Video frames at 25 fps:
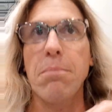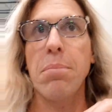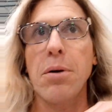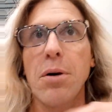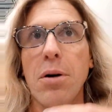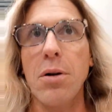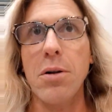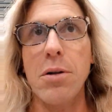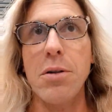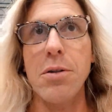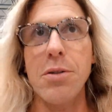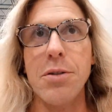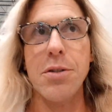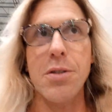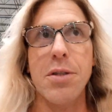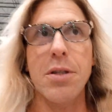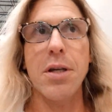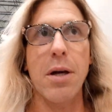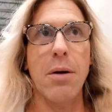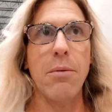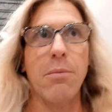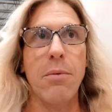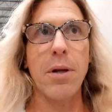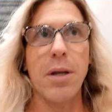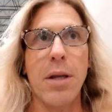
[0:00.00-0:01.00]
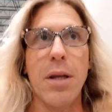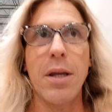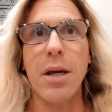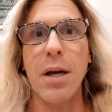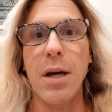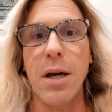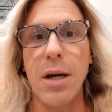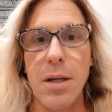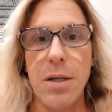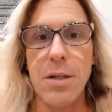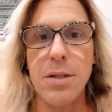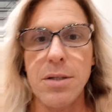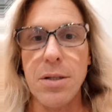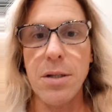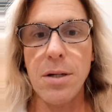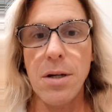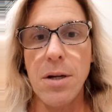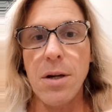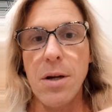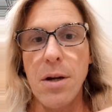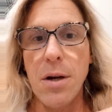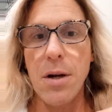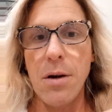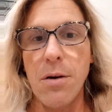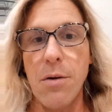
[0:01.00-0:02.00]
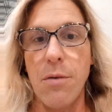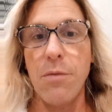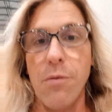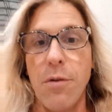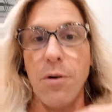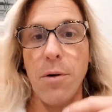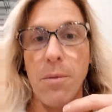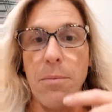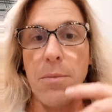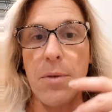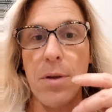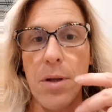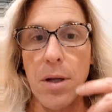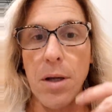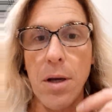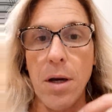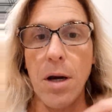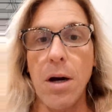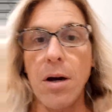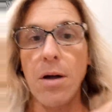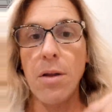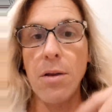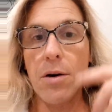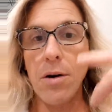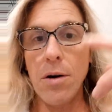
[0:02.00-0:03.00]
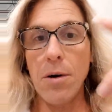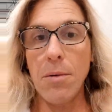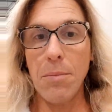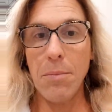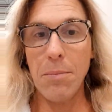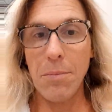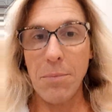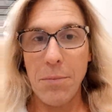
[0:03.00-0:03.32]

pulse that we get from the other,